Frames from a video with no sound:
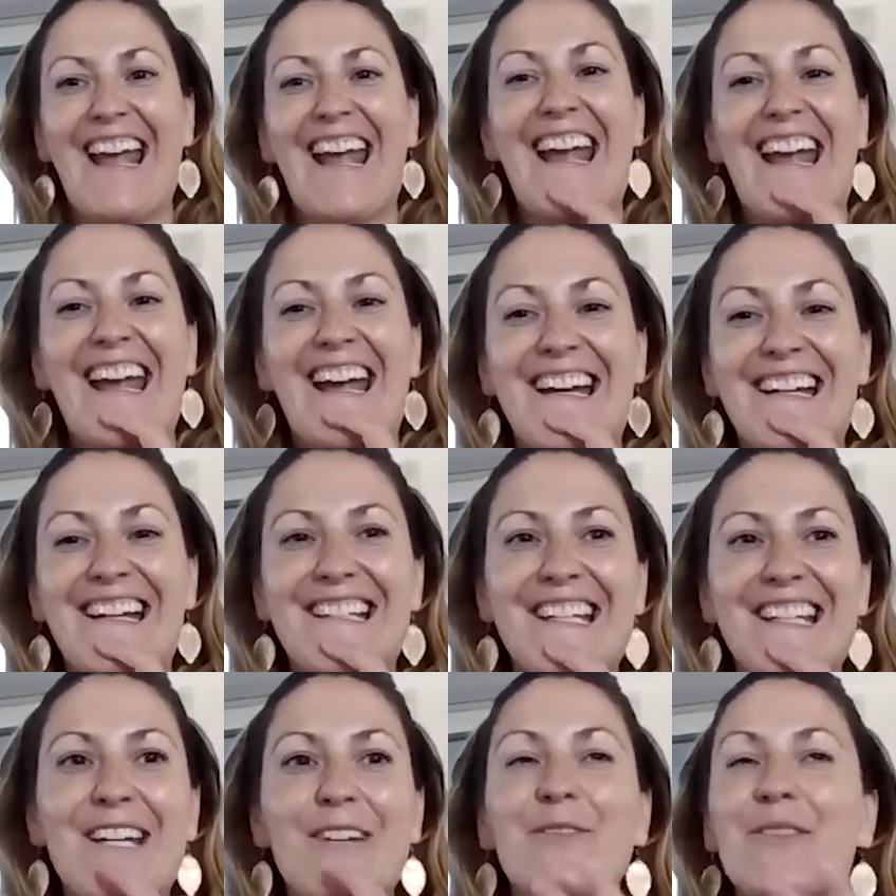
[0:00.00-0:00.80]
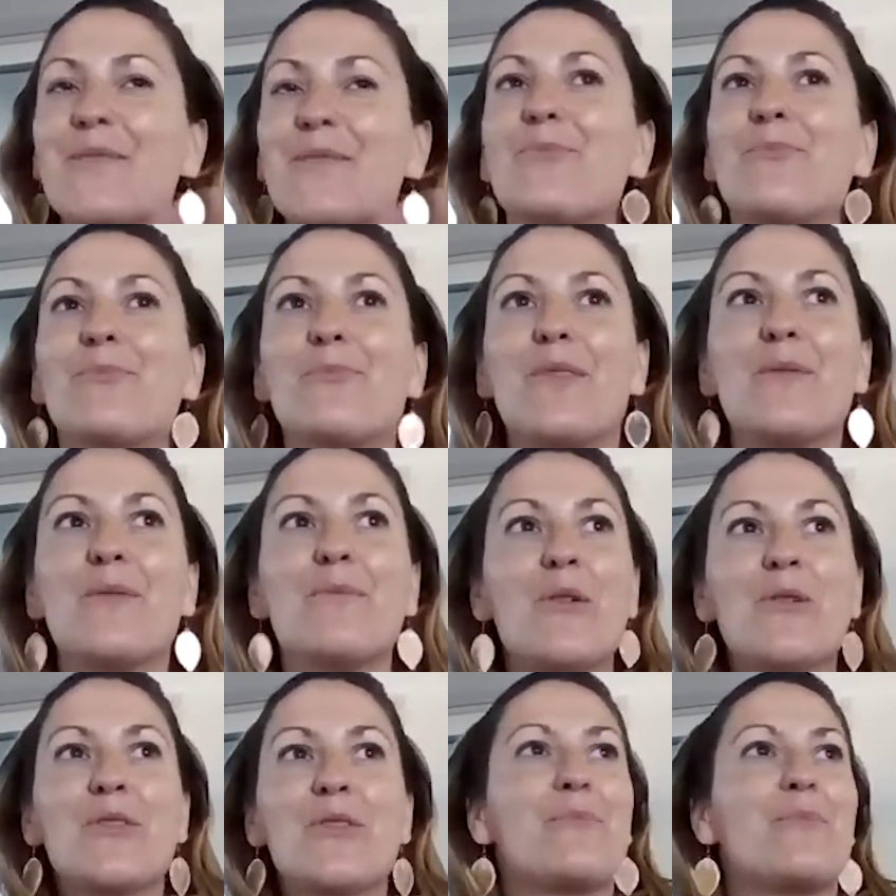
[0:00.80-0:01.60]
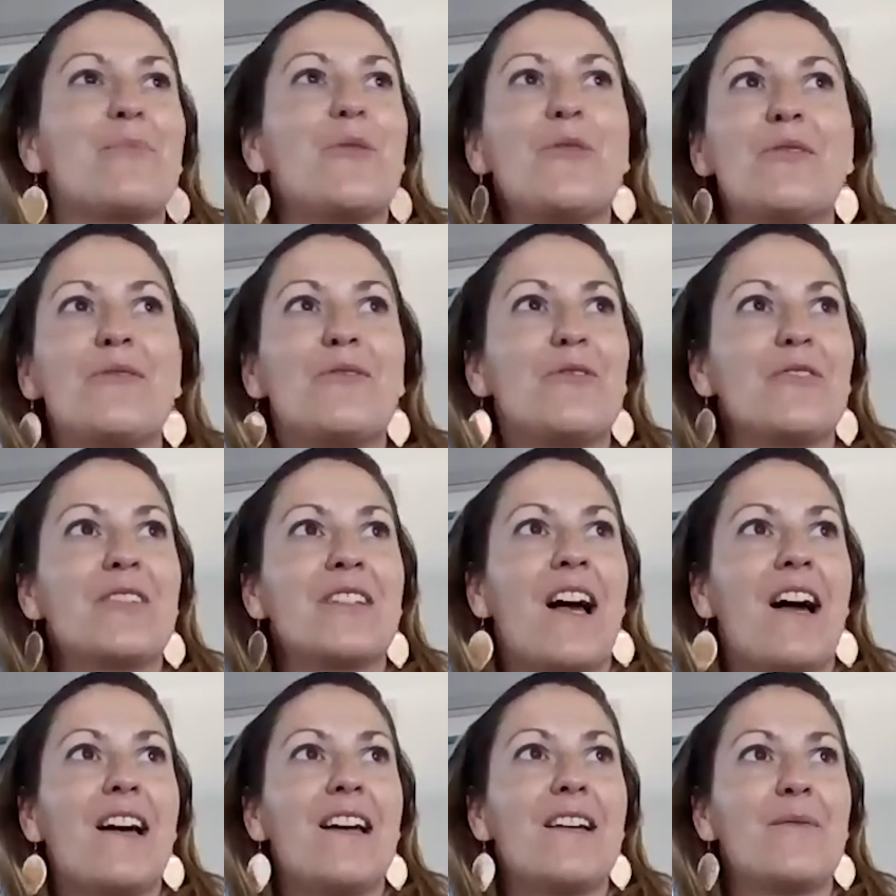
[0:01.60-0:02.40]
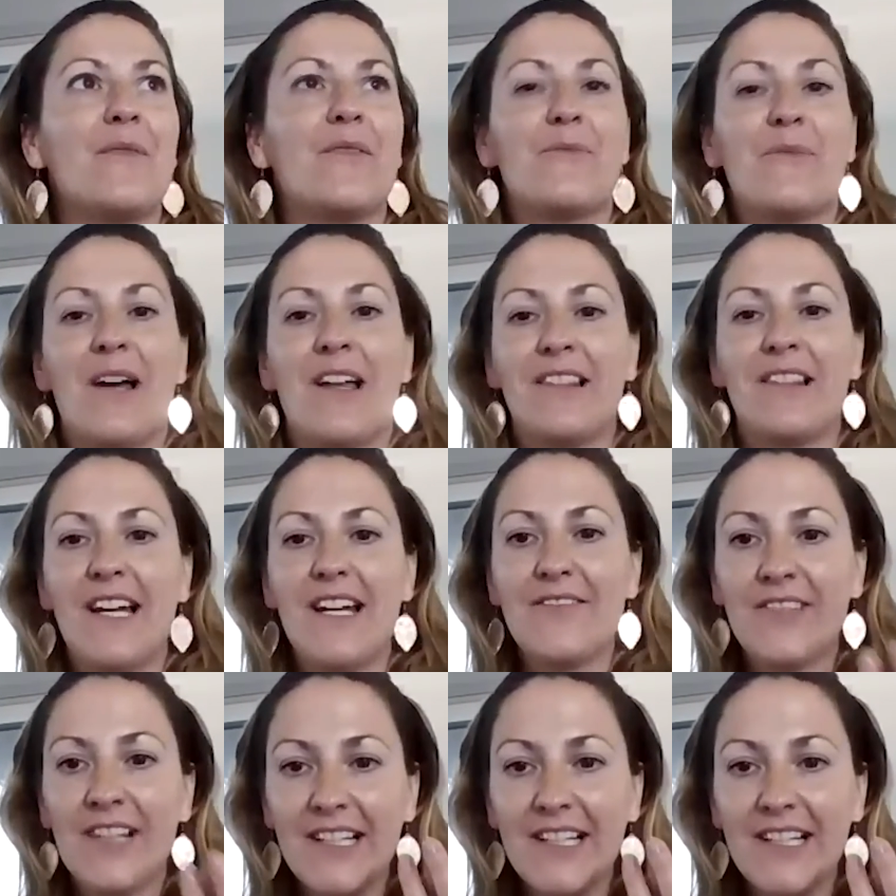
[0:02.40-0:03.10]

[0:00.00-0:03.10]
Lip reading: And it was the most beautiful time of my life.